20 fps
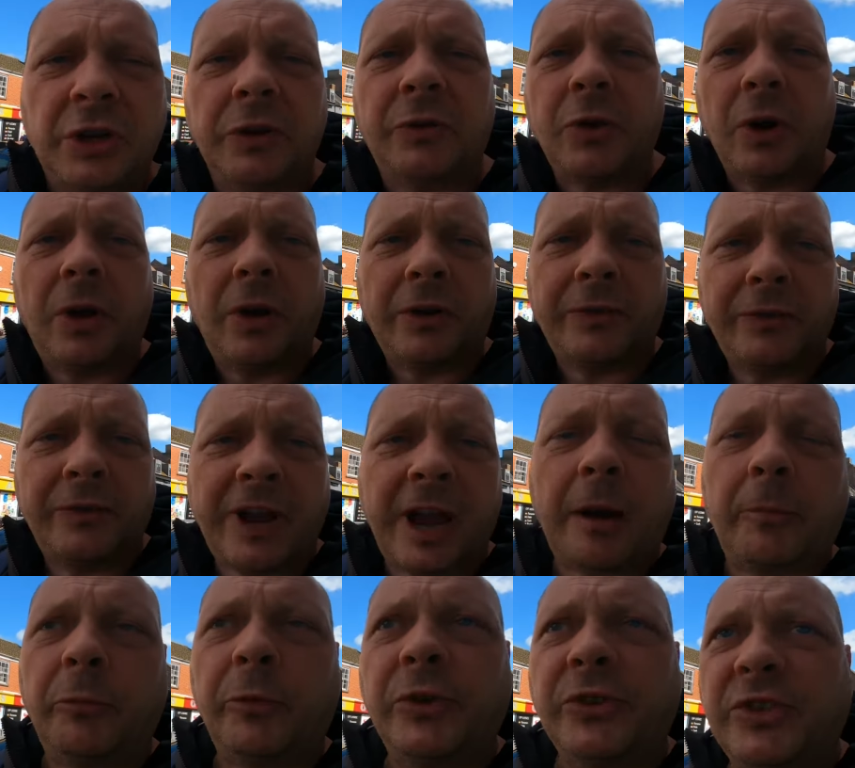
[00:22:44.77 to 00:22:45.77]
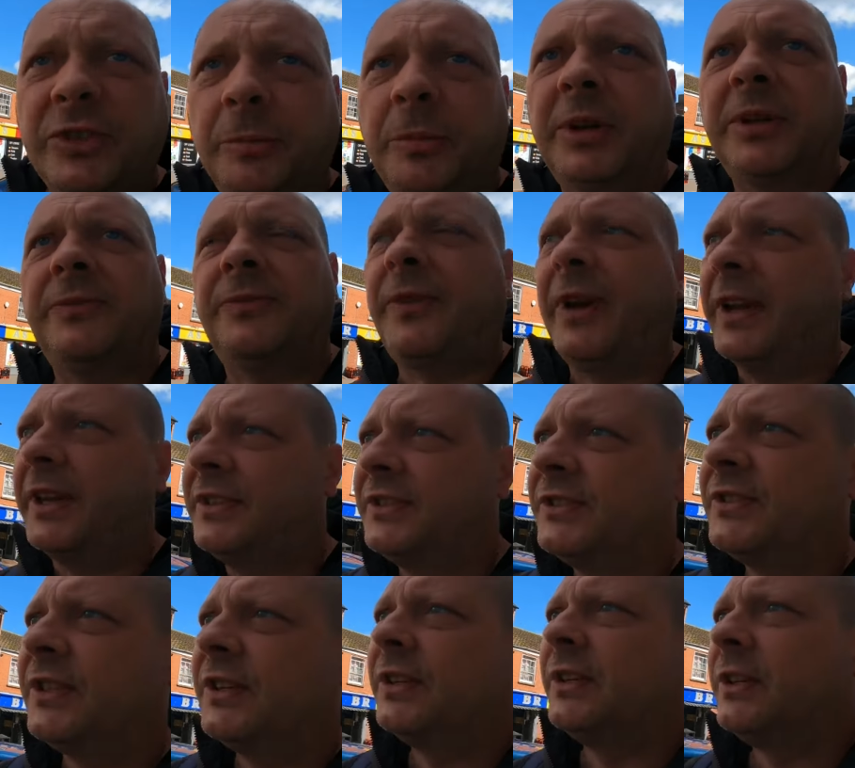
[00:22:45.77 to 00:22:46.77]
you've got a camera in somebody's
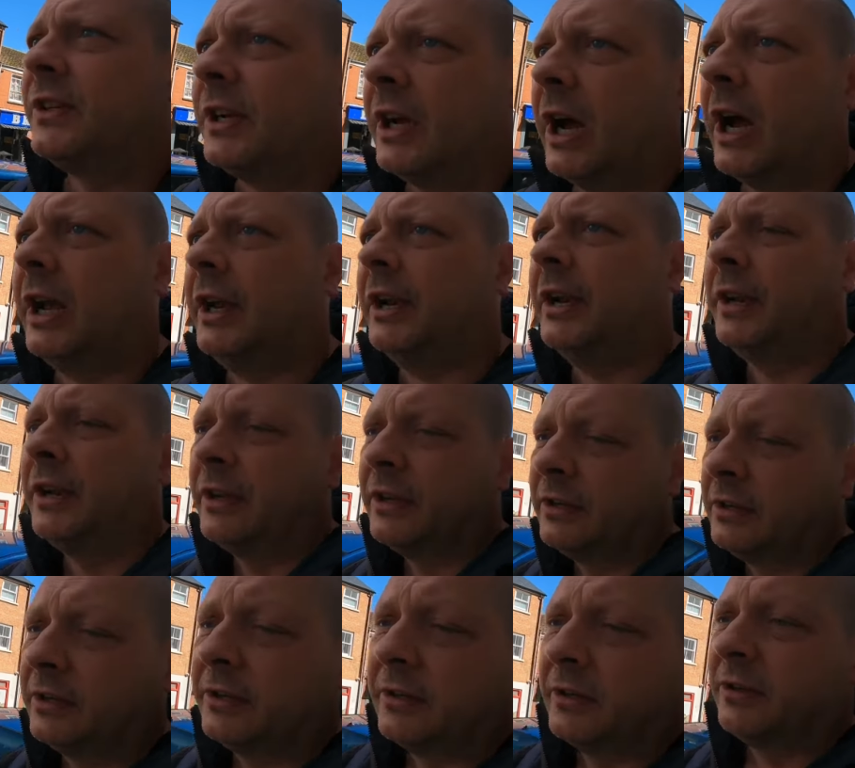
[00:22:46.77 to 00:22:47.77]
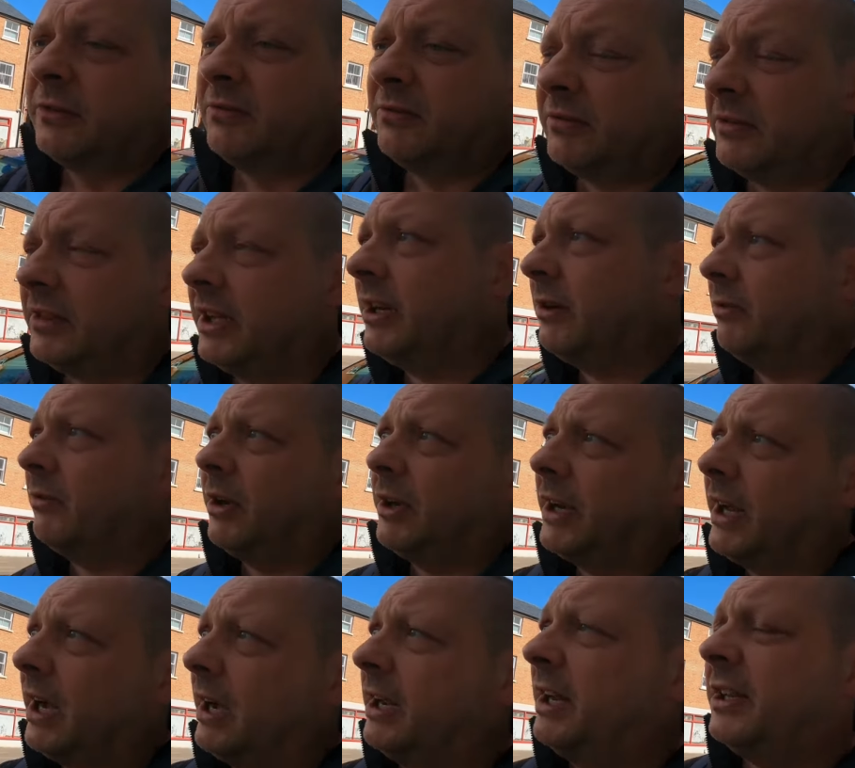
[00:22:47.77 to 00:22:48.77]
face and they don't like
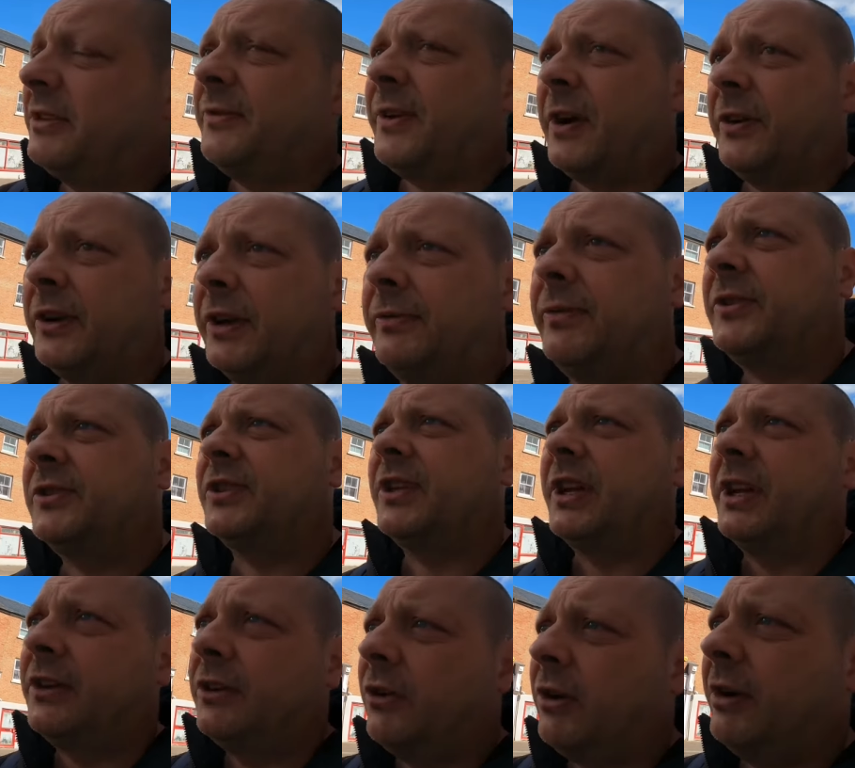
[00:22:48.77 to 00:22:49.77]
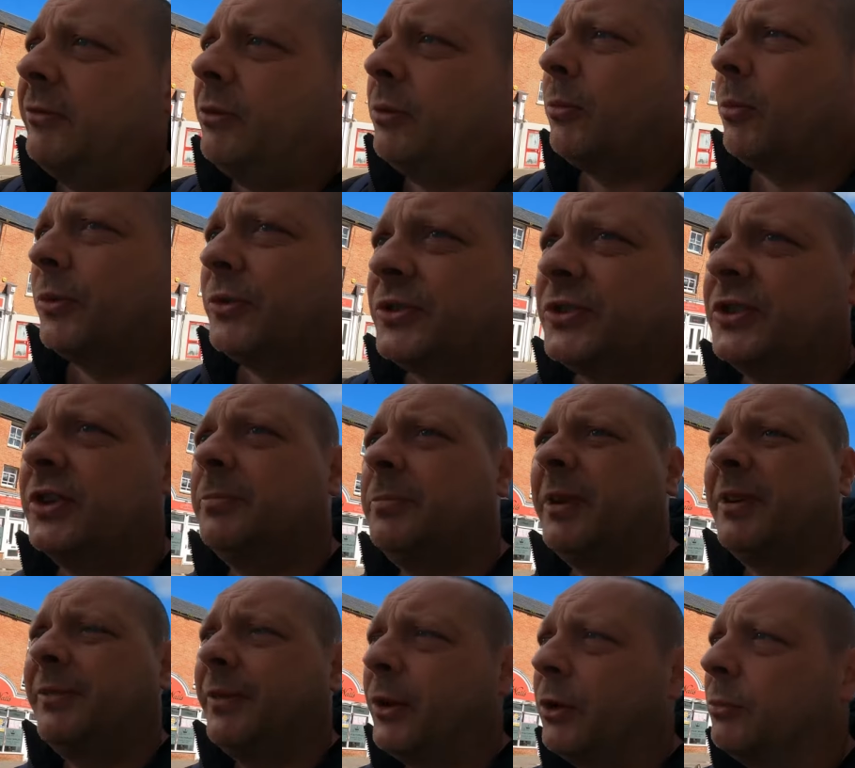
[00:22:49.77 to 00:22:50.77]
that. And that's fair enough, isn't it? Not everyone wants to
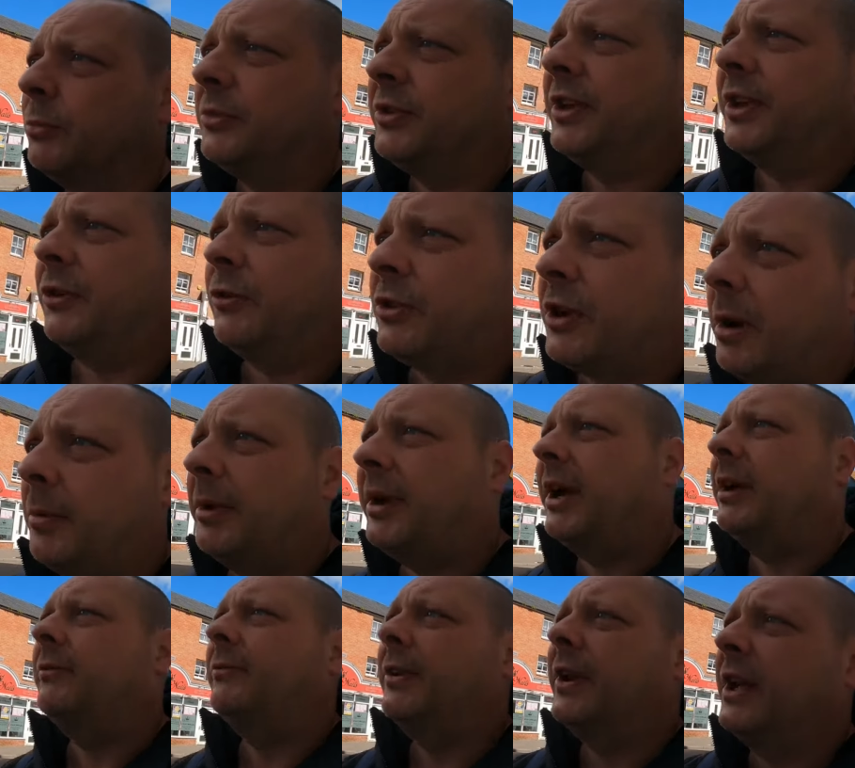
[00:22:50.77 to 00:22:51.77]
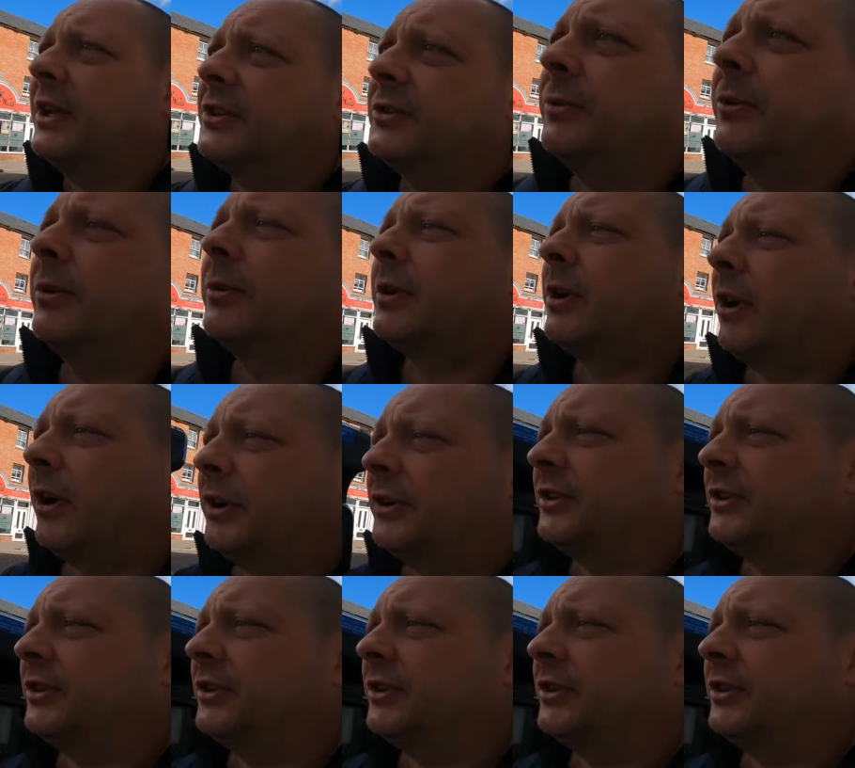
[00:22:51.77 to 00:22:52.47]
be filmed. They're not coming out for that, so I